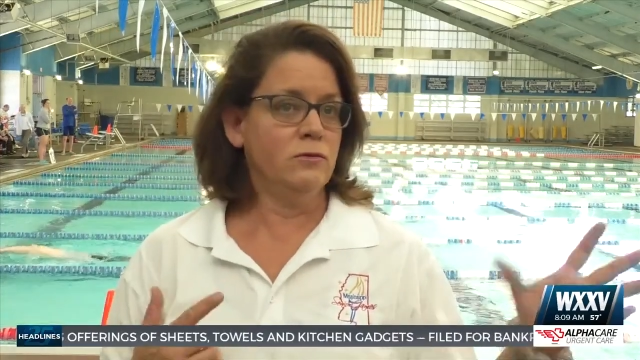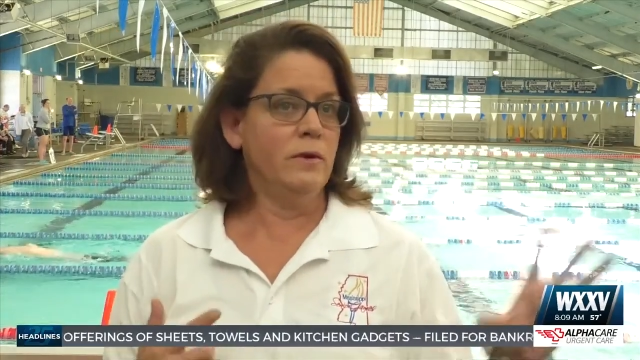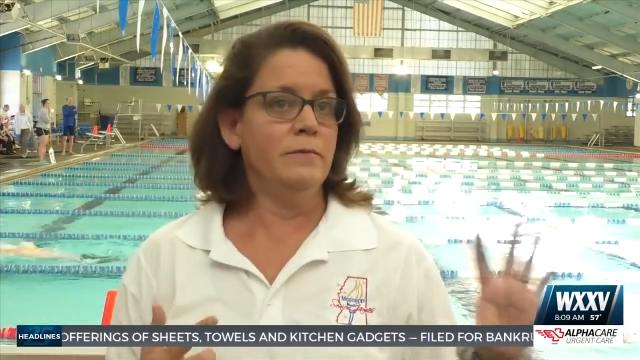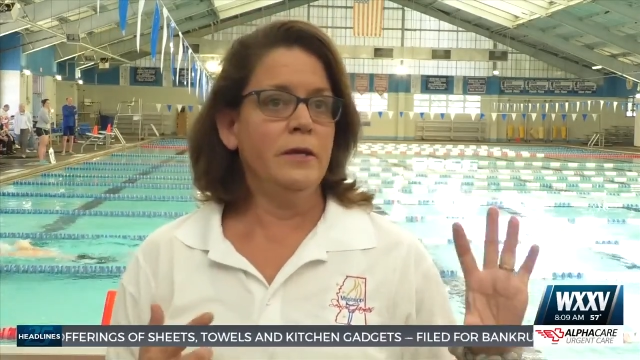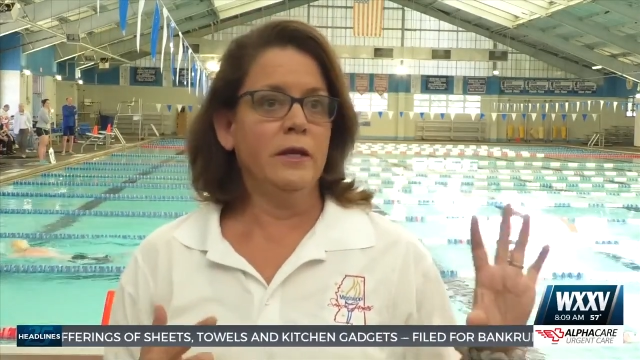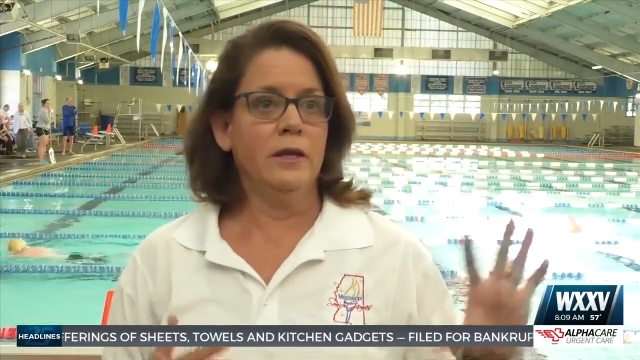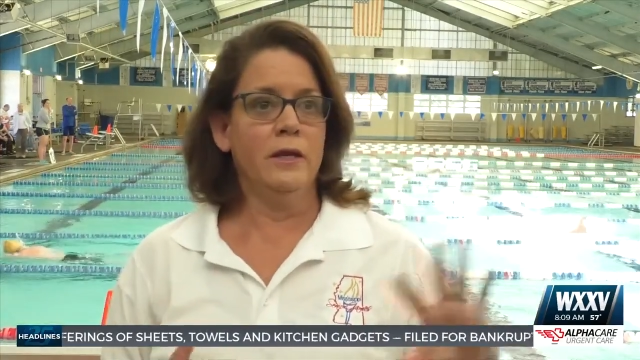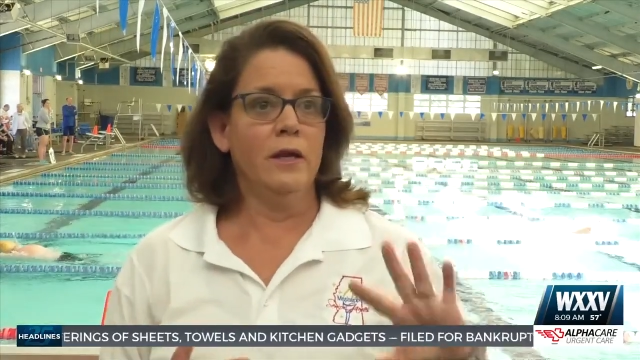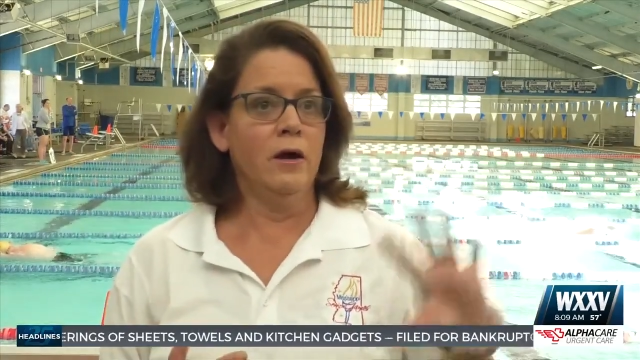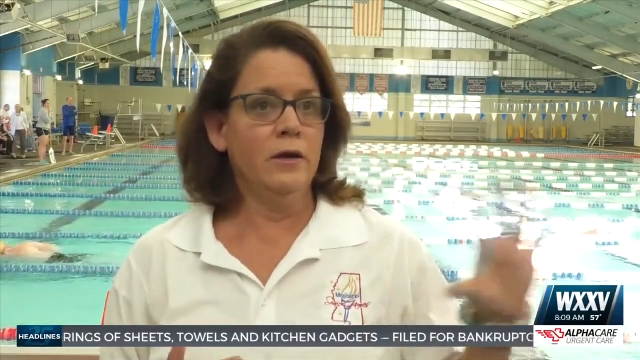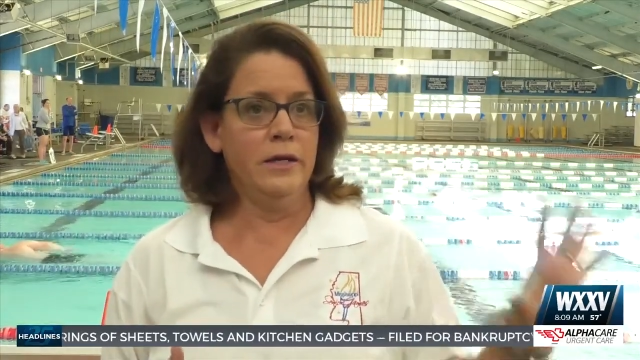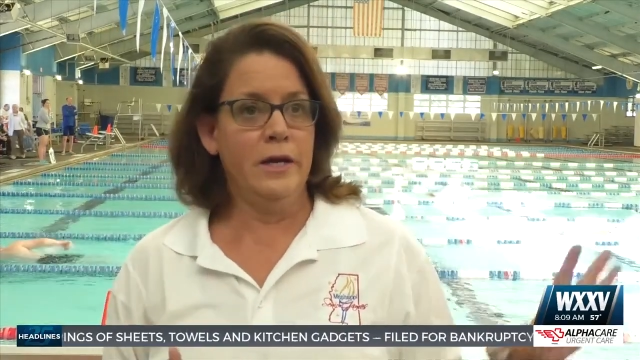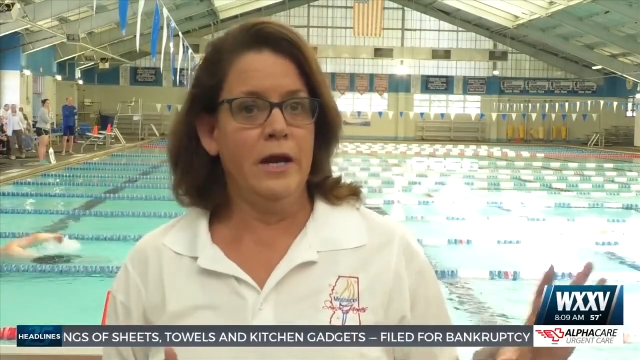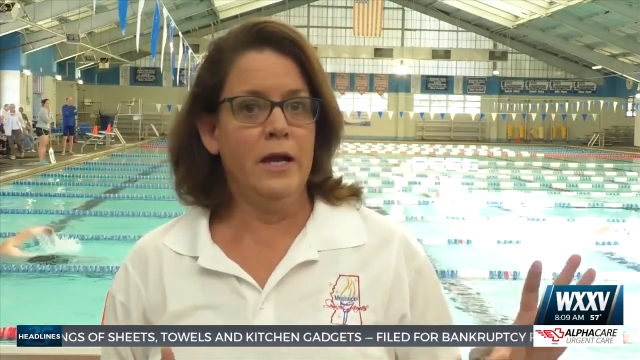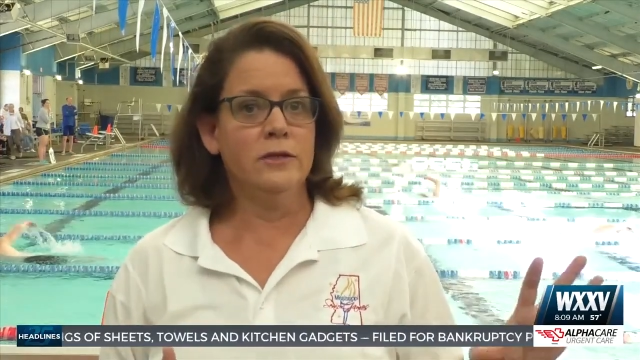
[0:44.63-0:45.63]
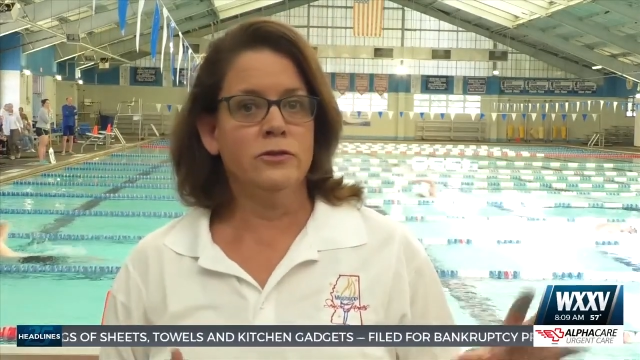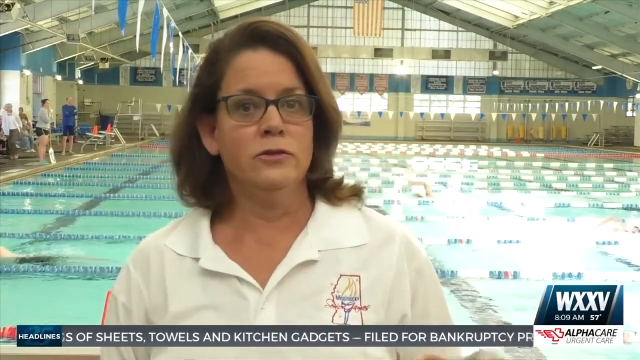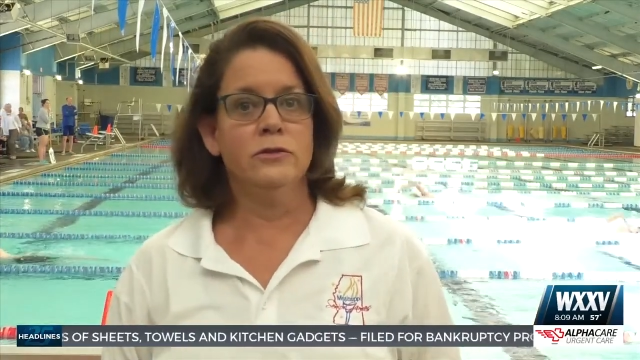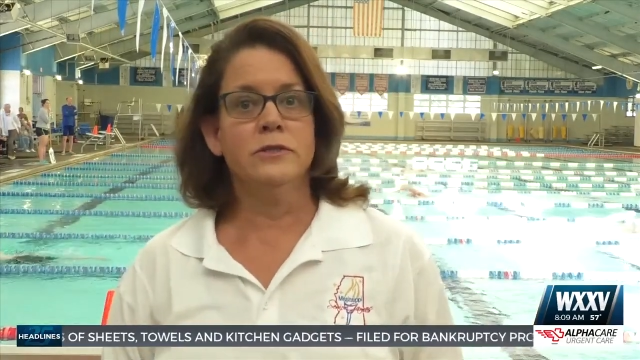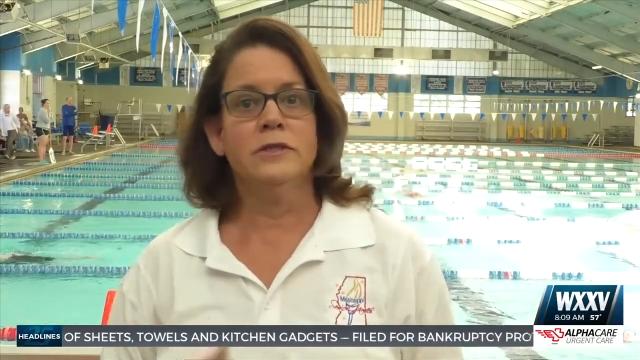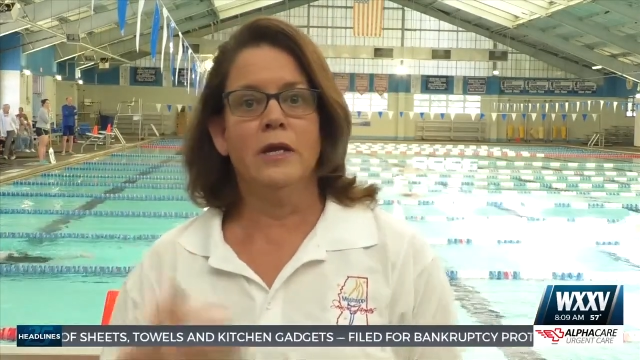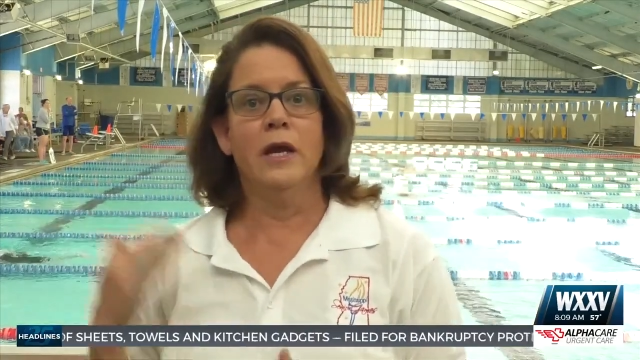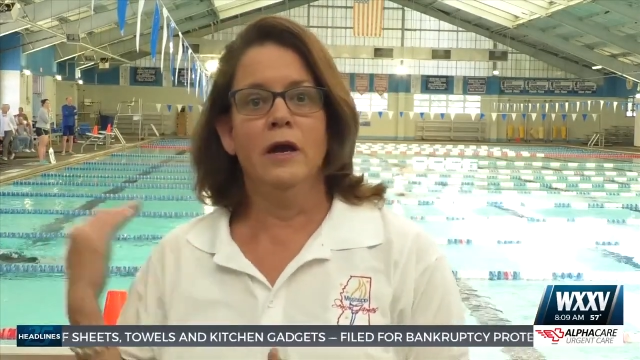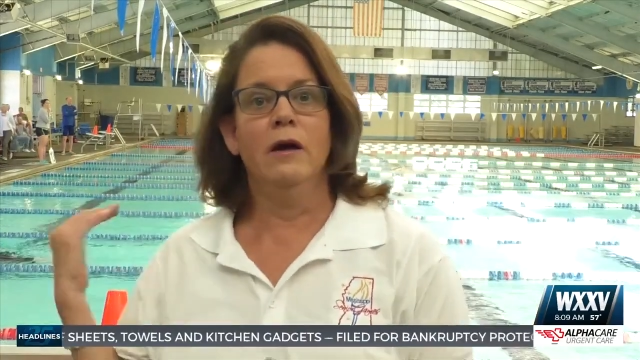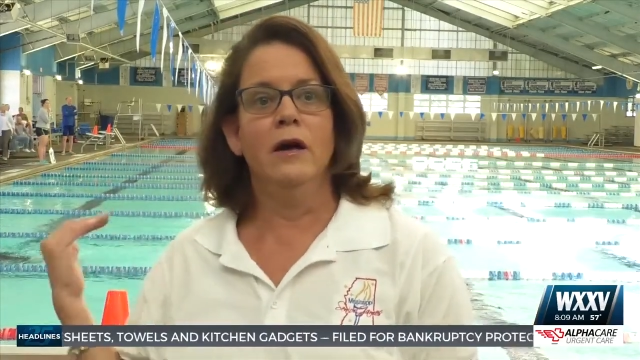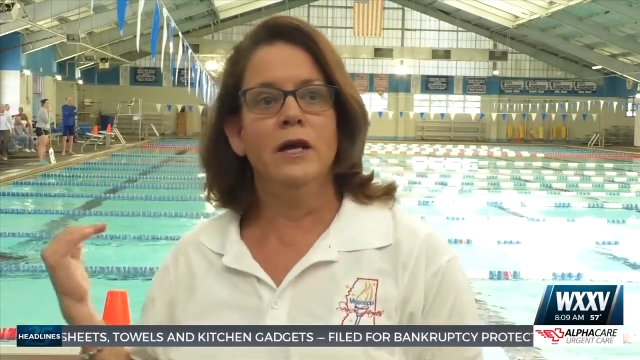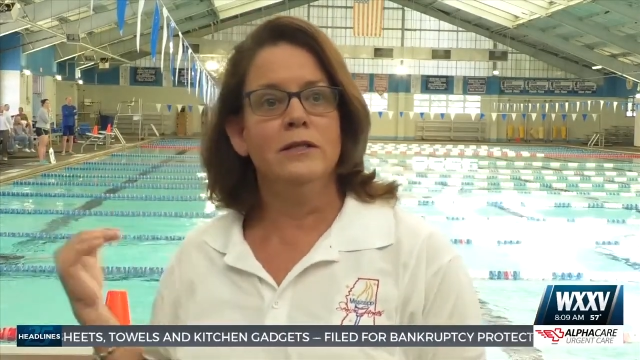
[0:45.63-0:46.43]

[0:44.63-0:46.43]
swimming and on a national scale,